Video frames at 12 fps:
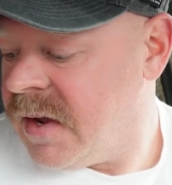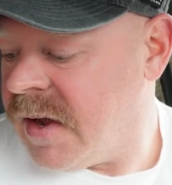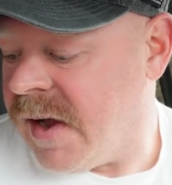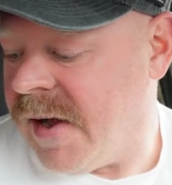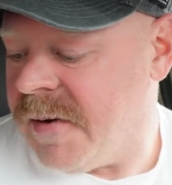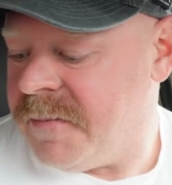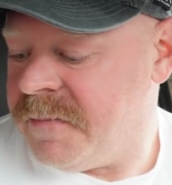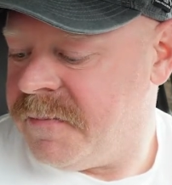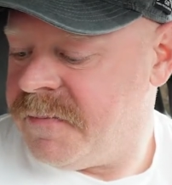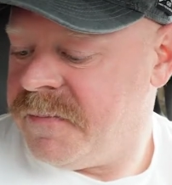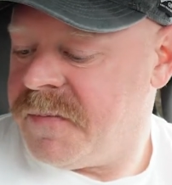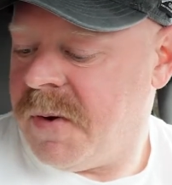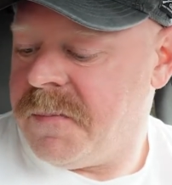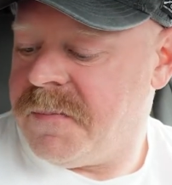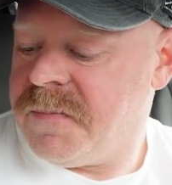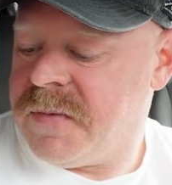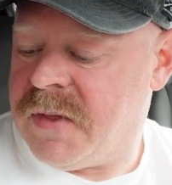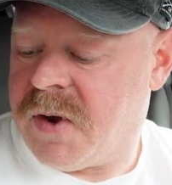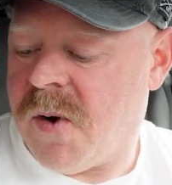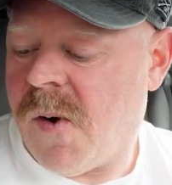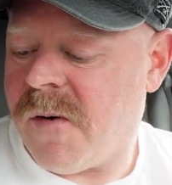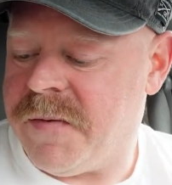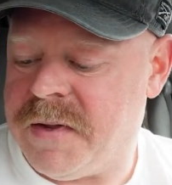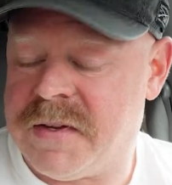Um, oh, the
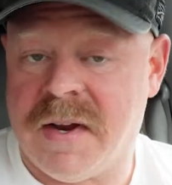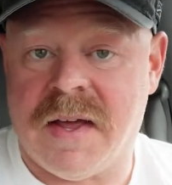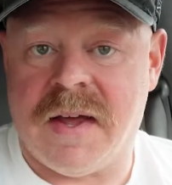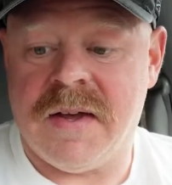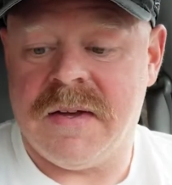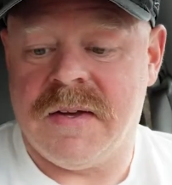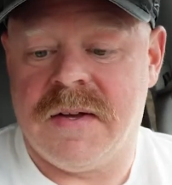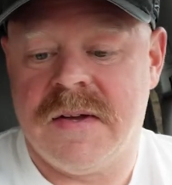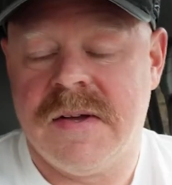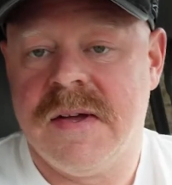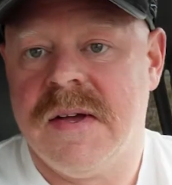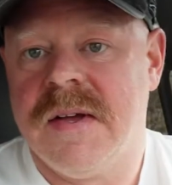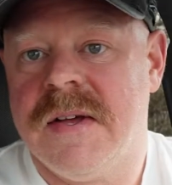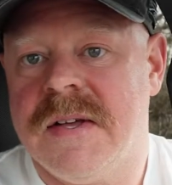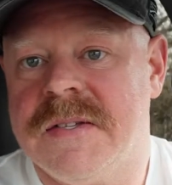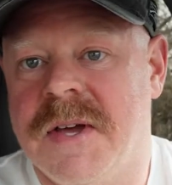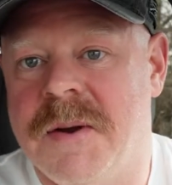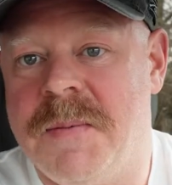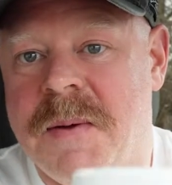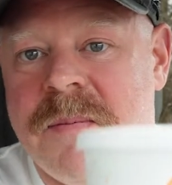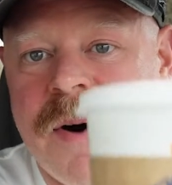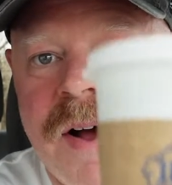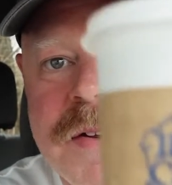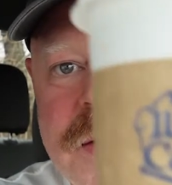coffee today is going to be
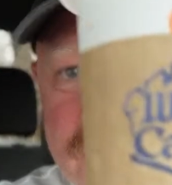brought to